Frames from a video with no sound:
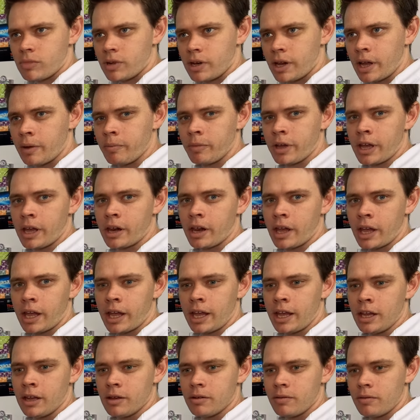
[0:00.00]
and we get
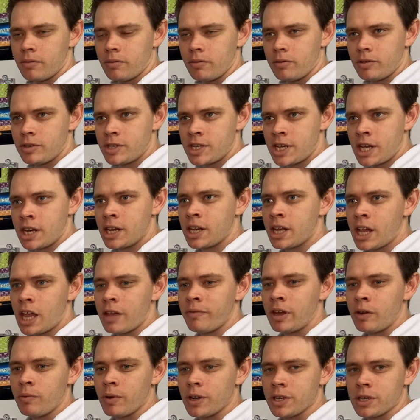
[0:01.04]
a 10
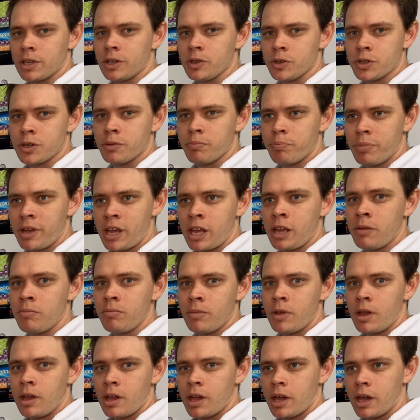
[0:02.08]
kV resolution
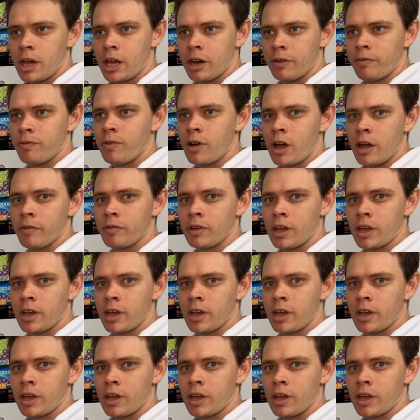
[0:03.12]
beam at a 5